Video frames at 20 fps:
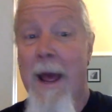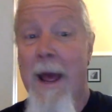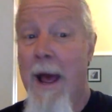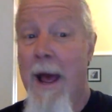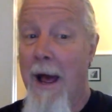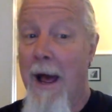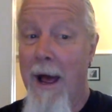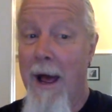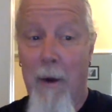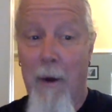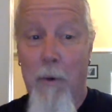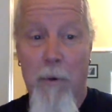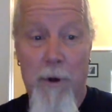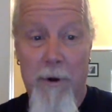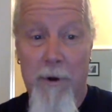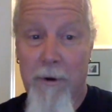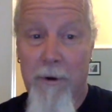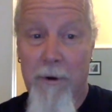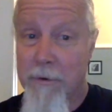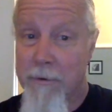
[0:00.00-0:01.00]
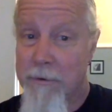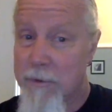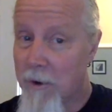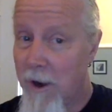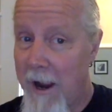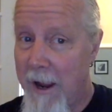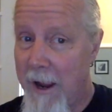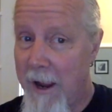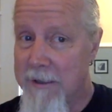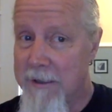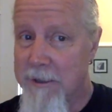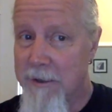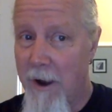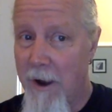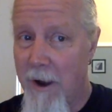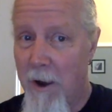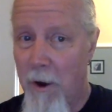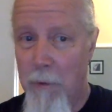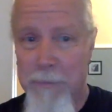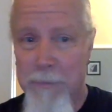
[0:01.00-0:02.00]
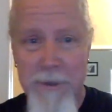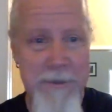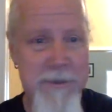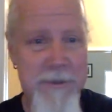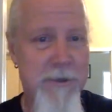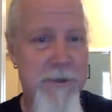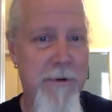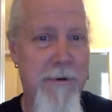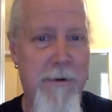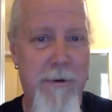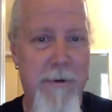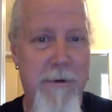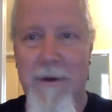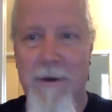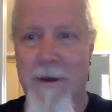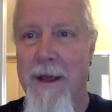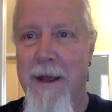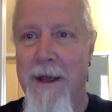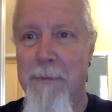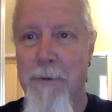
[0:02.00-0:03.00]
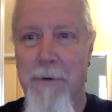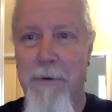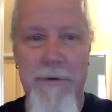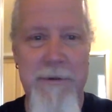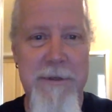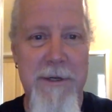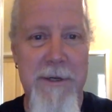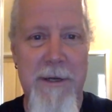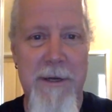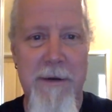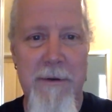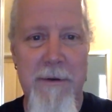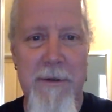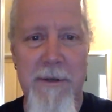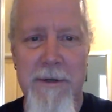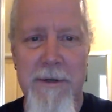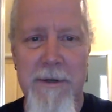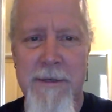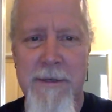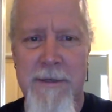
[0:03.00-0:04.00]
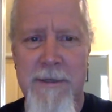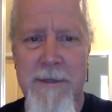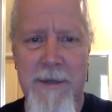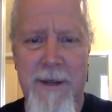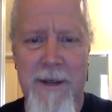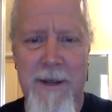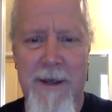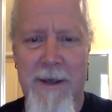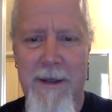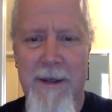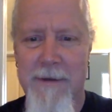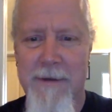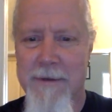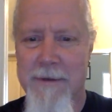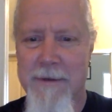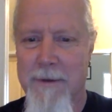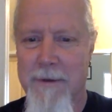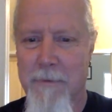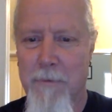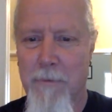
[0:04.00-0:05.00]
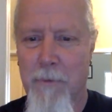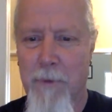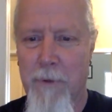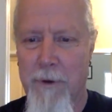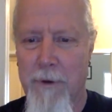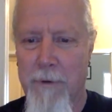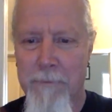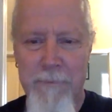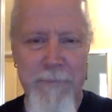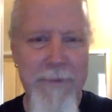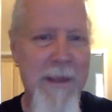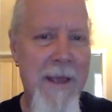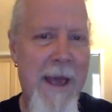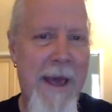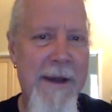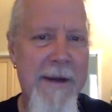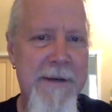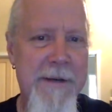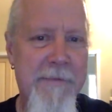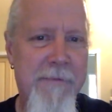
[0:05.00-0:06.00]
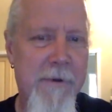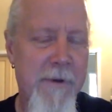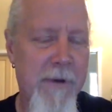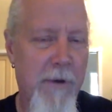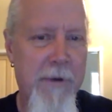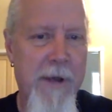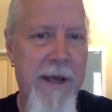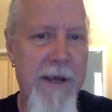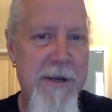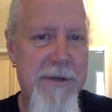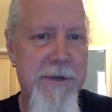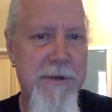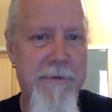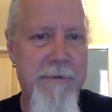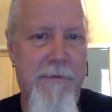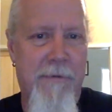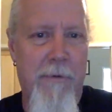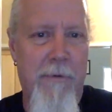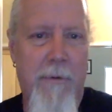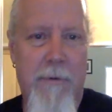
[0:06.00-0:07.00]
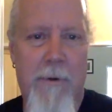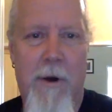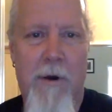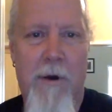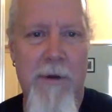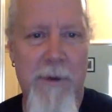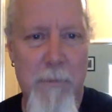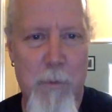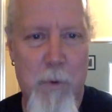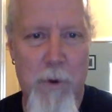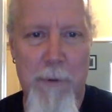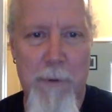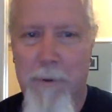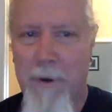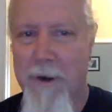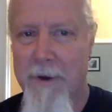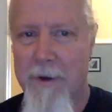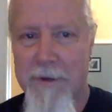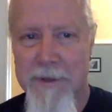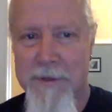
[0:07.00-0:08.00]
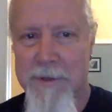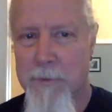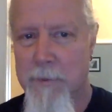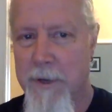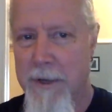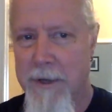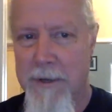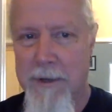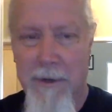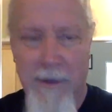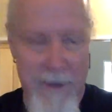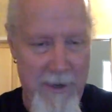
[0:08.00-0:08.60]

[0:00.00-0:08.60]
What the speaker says: we're trying. So I hope that you're able to hear this, and we're at a different location for early morning prayer this week.